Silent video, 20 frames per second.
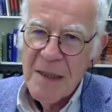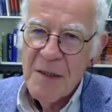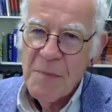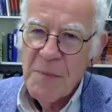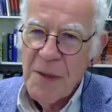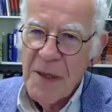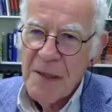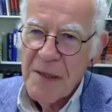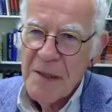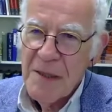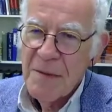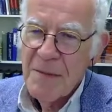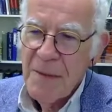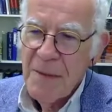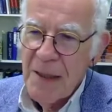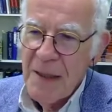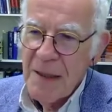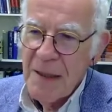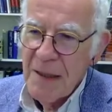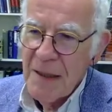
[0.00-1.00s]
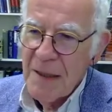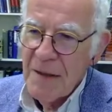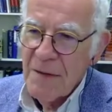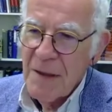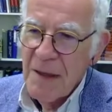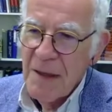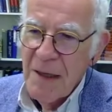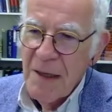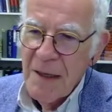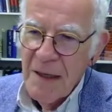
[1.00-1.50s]
has passed away
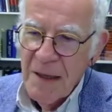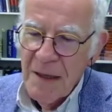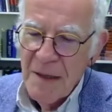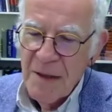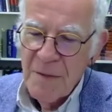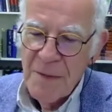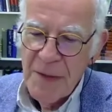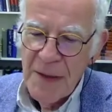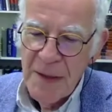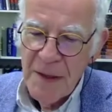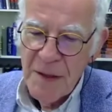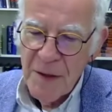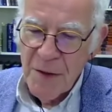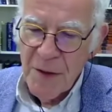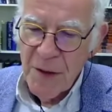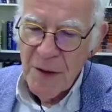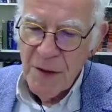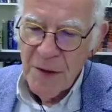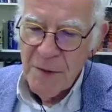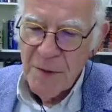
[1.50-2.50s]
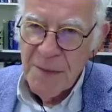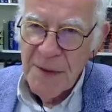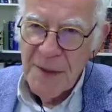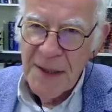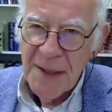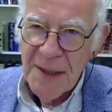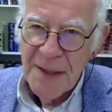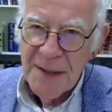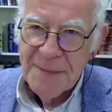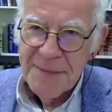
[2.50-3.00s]
a week ago.
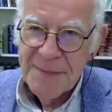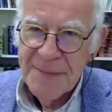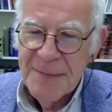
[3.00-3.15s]
Yeah,